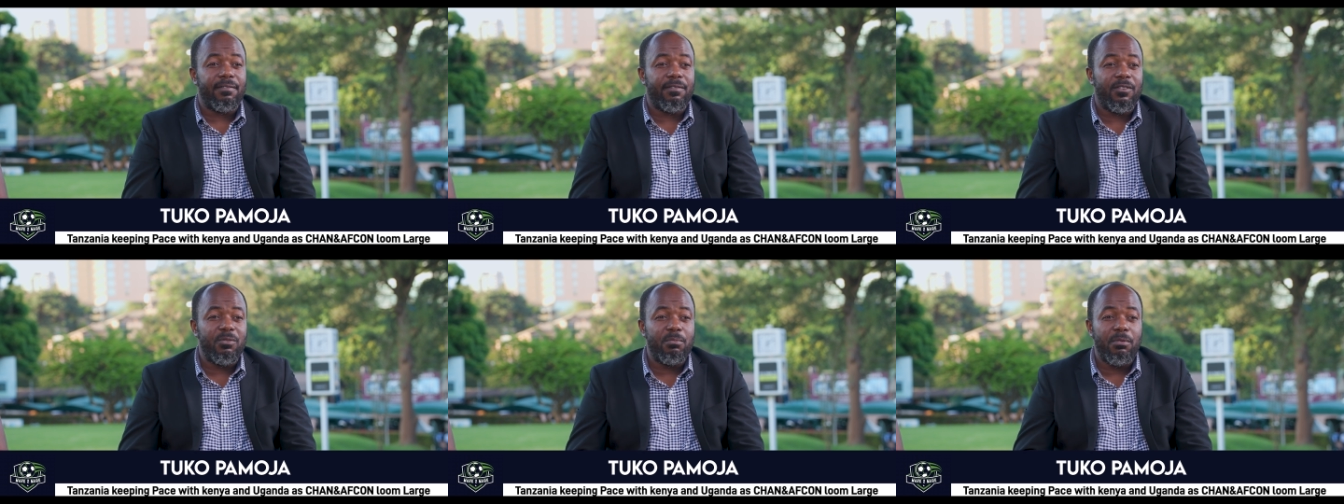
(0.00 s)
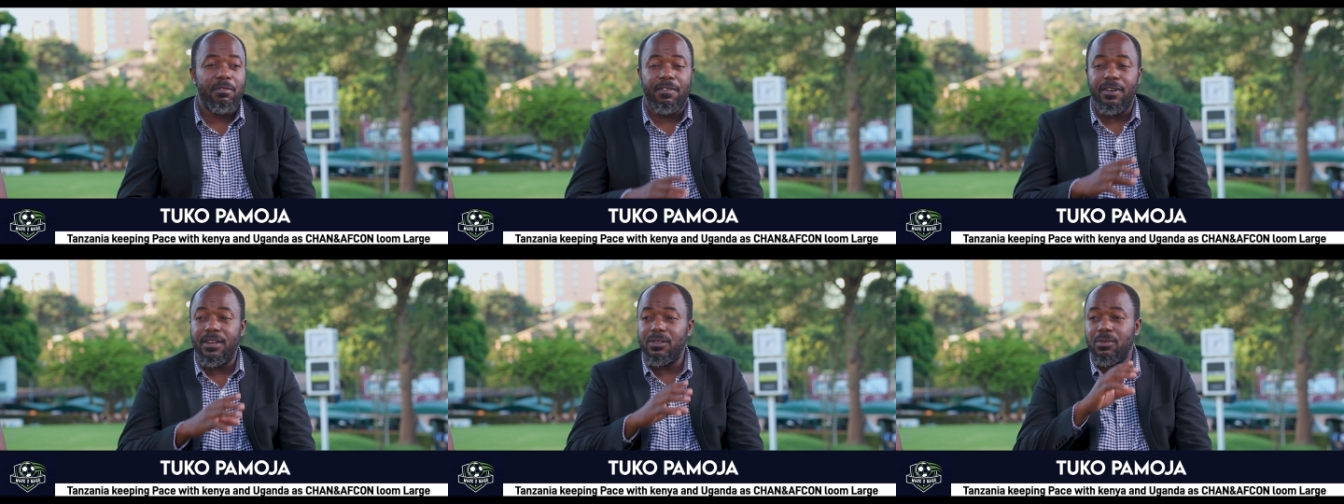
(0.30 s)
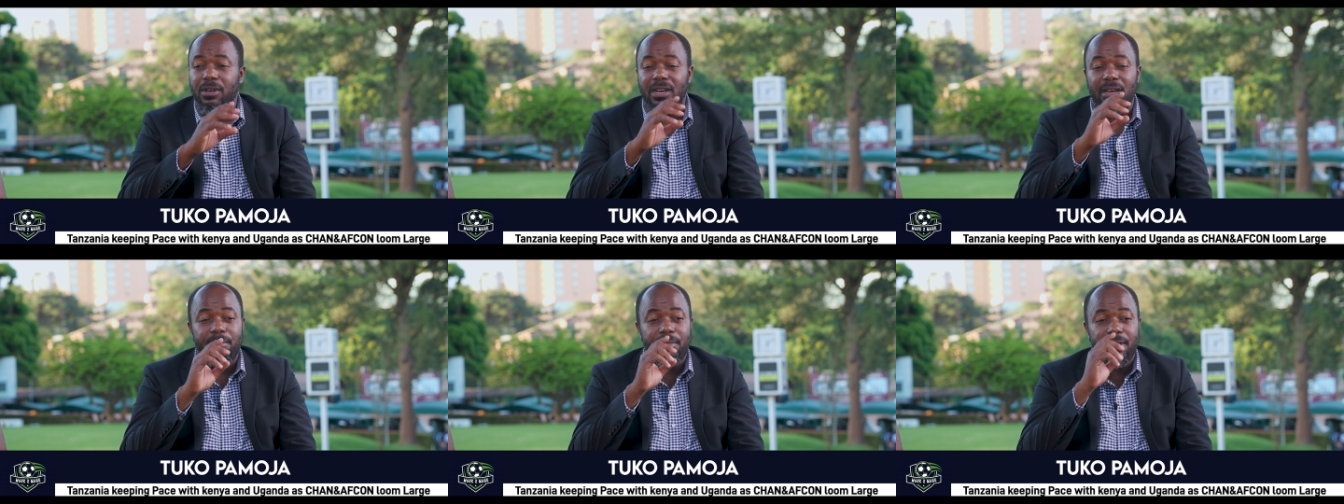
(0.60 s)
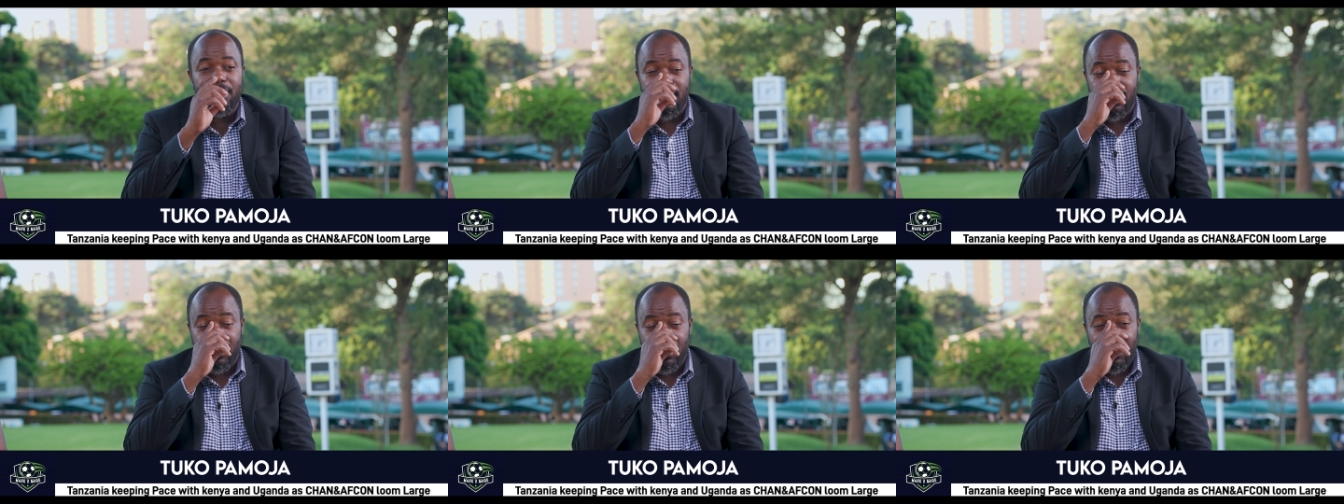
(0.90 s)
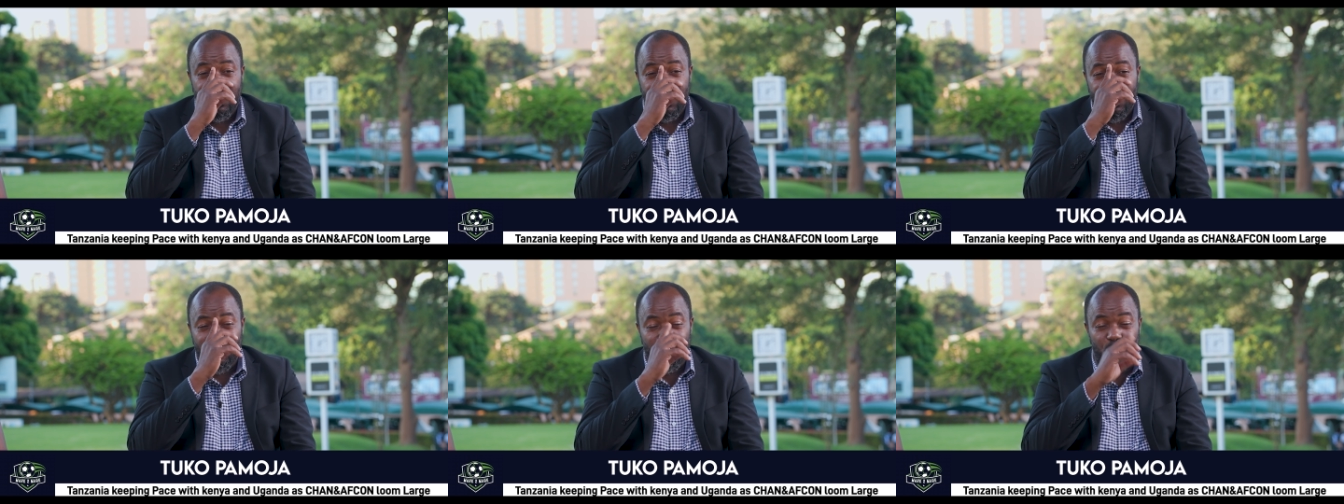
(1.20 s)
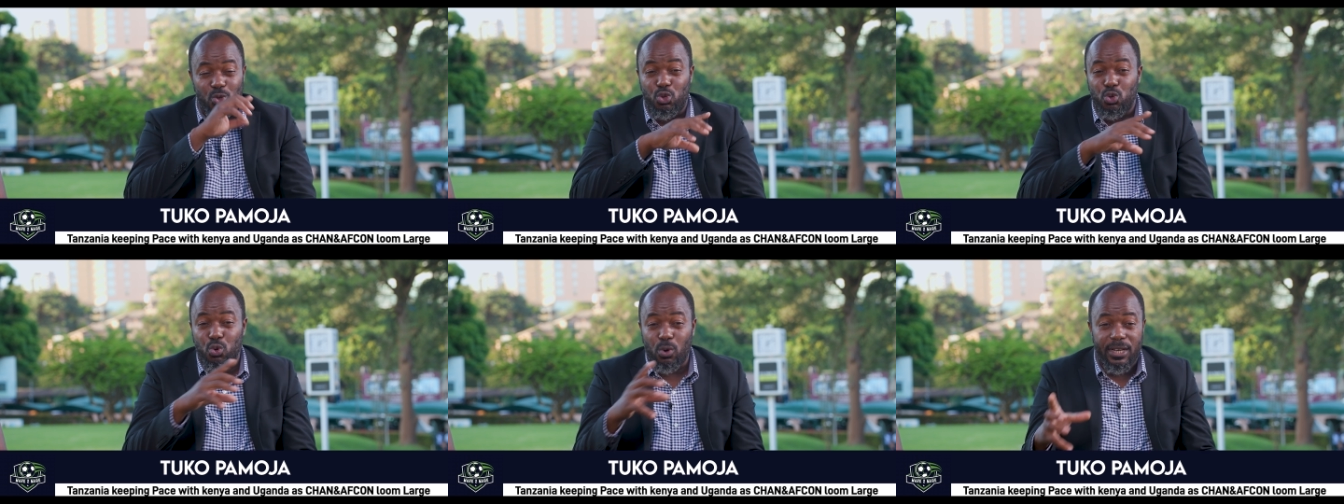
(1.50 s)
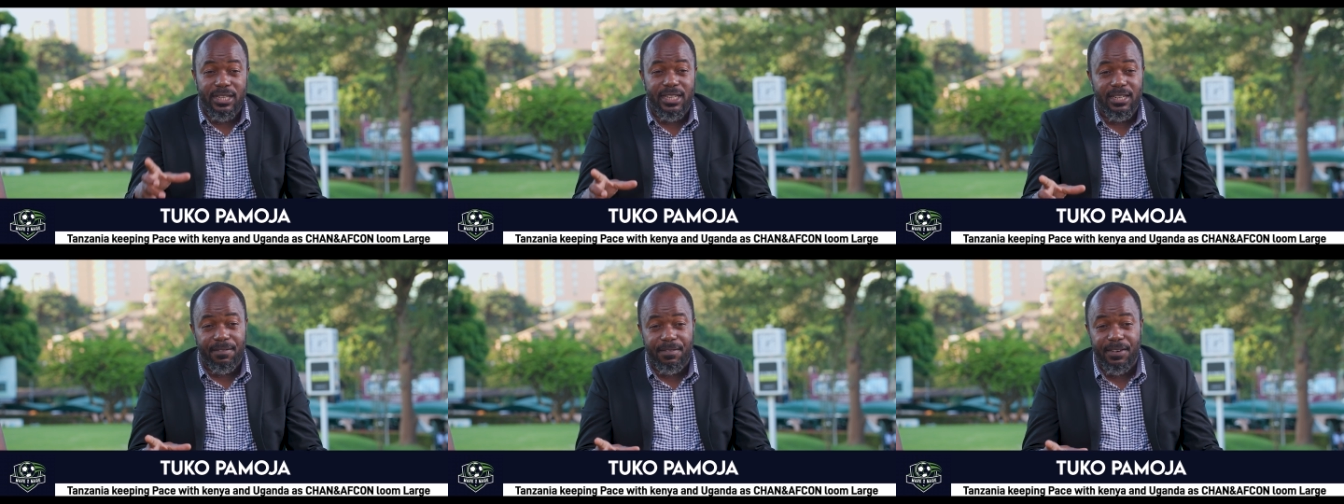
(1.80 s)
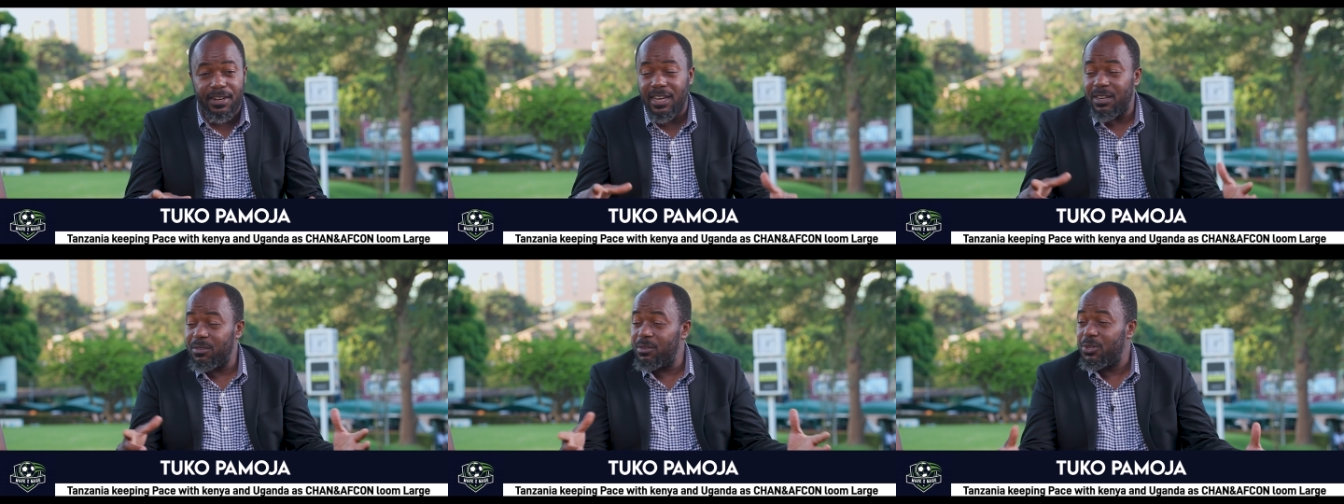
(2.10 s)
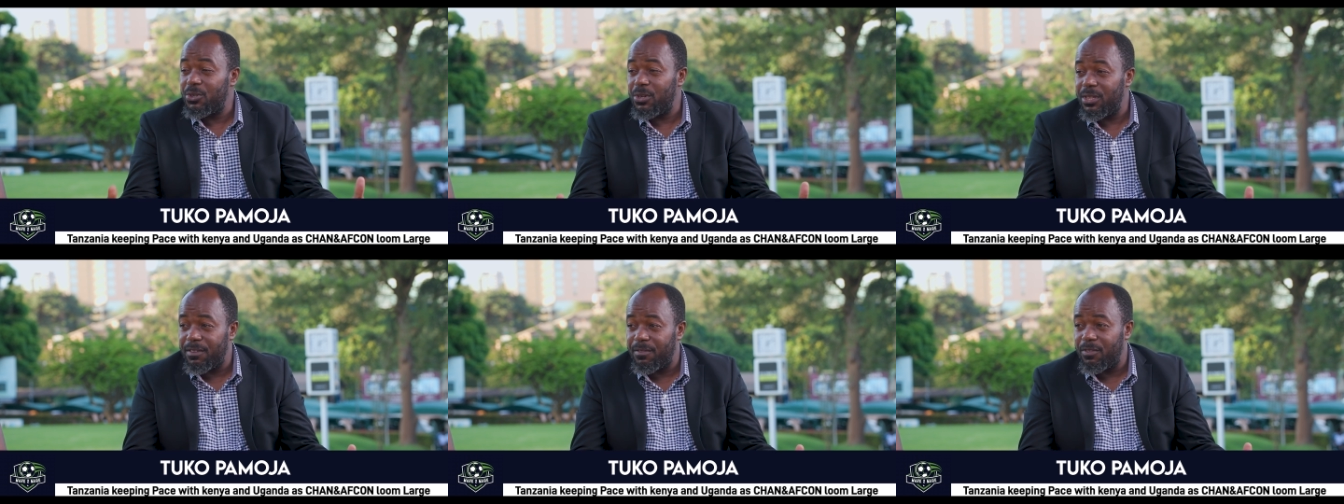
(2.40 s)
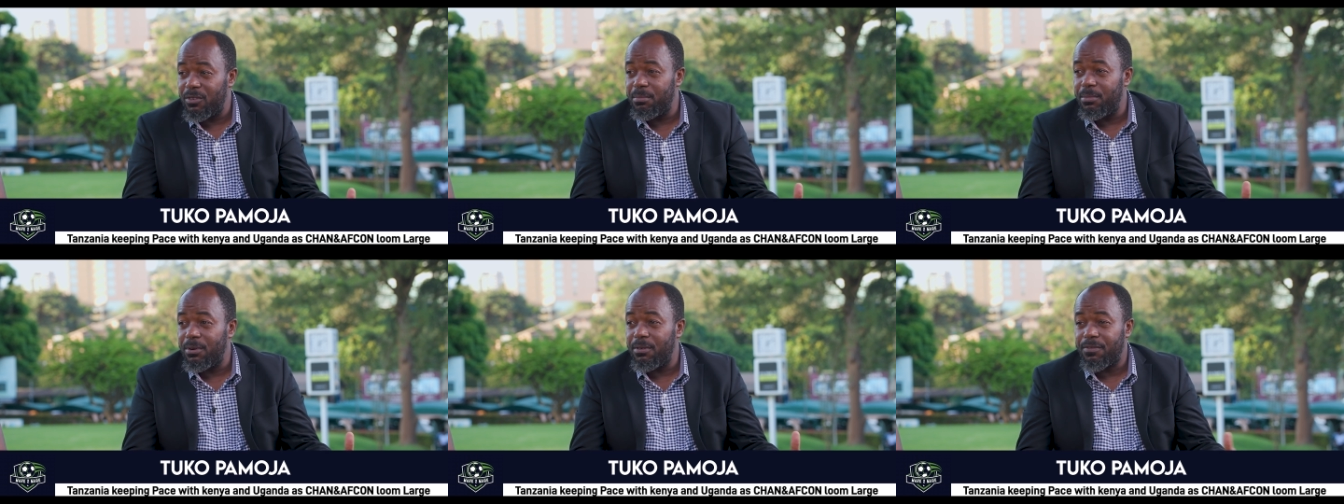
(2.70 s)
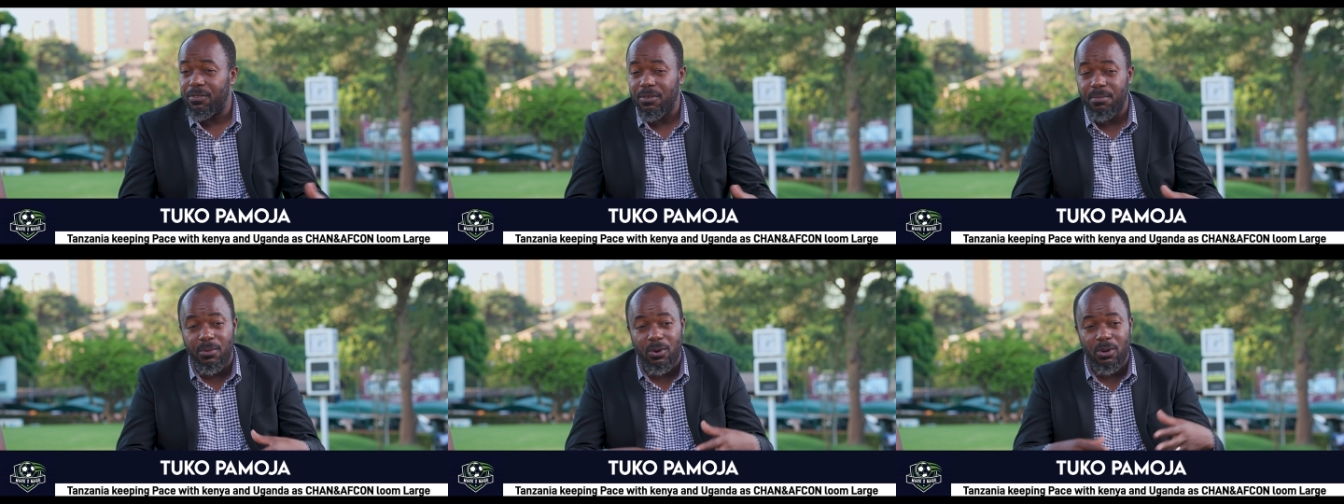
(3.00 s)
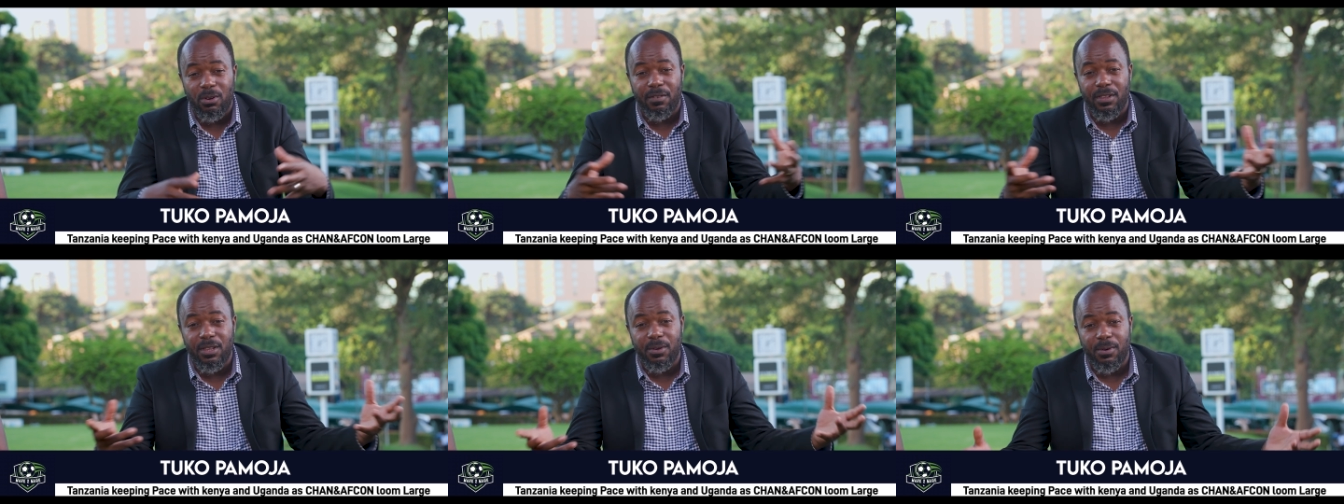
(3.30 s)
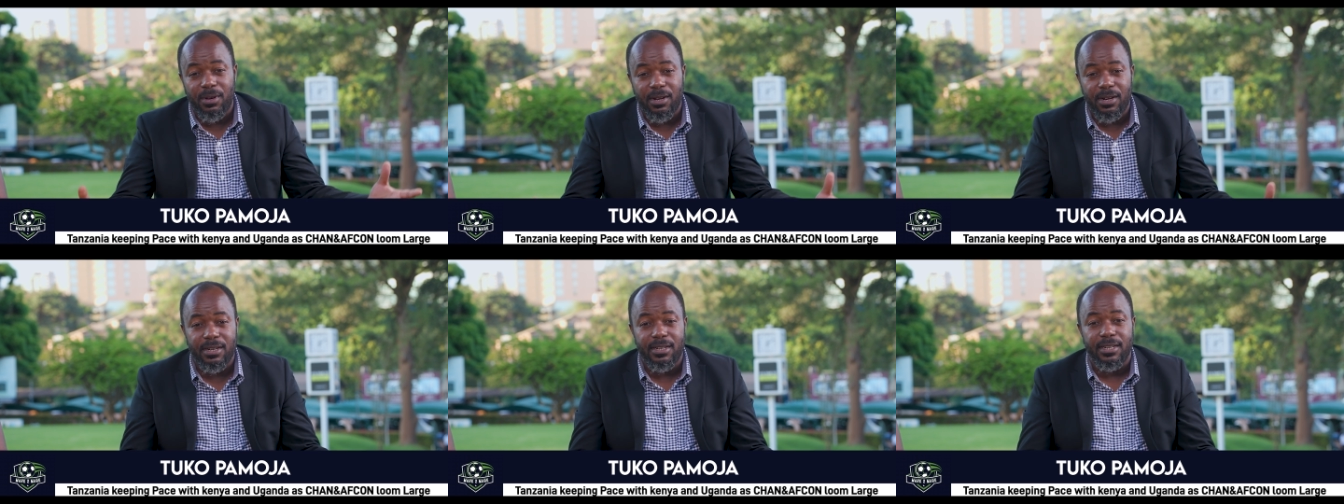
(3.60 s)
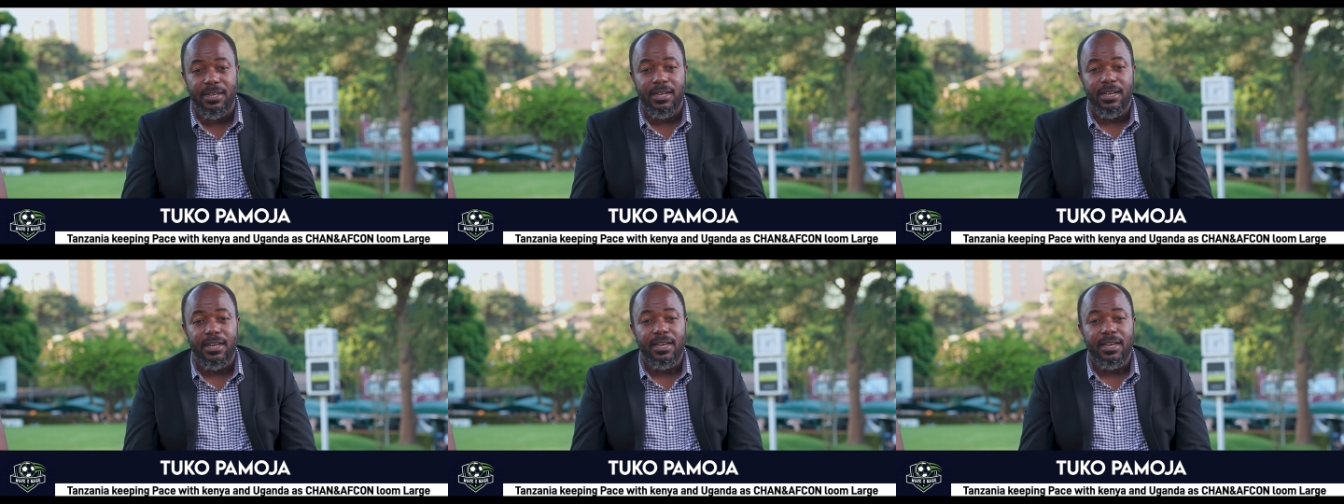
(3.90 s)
football fans who are coming to tour East Africa and to enjoy the football from all over the world.